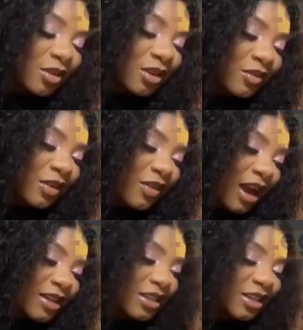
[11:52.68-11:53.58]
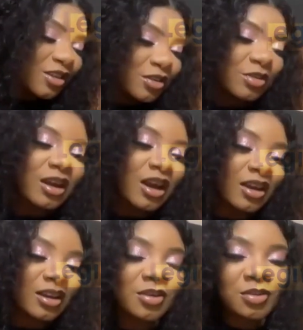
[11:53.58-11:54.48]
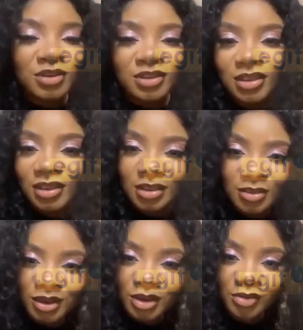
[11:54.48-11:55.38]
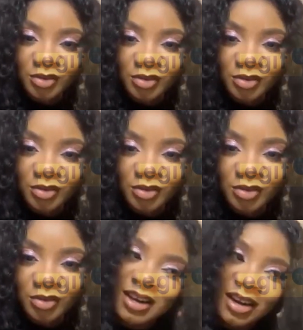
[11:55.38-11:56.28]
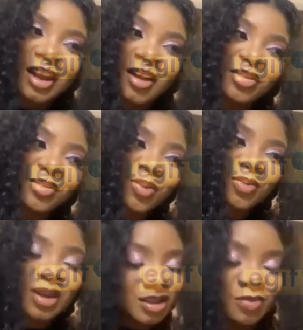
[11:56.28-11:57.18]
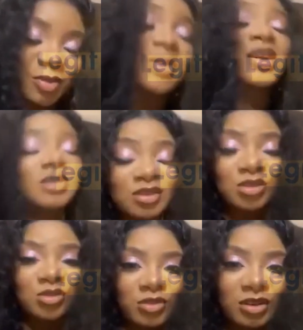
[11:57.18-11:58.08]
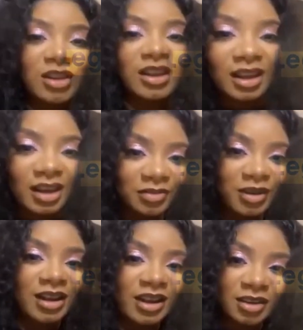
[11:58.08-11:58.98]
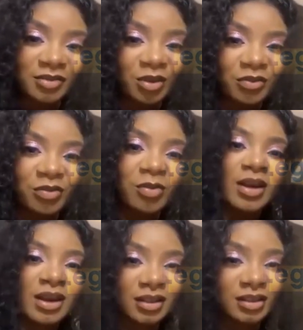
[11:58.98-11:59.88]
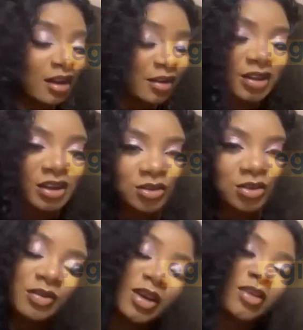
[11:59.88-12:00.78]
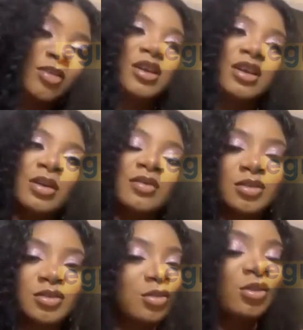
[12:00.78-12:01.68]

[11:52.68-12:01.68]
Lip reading: So if I actually knew that he was the whatever, why did I not have Boma's issue that I had? Why did I get involved with Boma and have that issue? If I knew that, I would have just